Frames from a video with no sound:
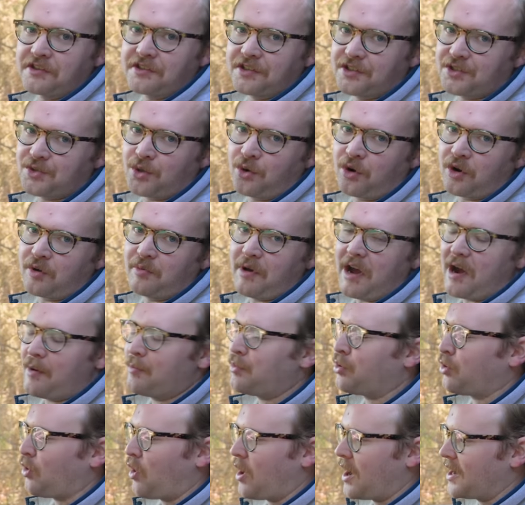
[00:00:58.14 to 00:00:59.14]
that to talk about
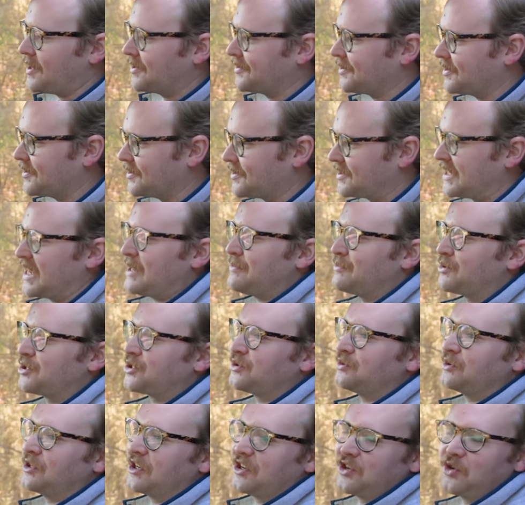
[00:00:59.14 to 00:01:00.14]
price seems
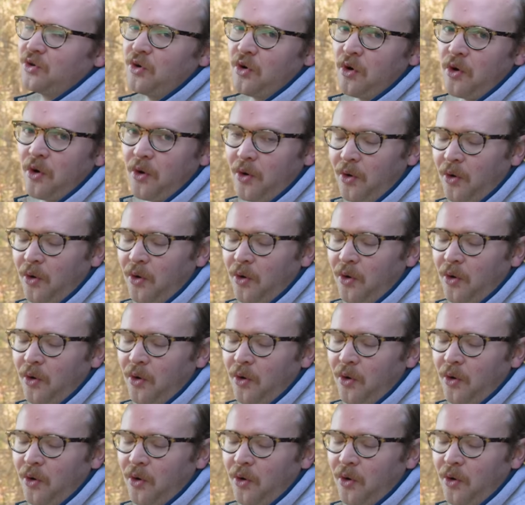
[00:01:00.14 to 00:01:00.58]
to ignore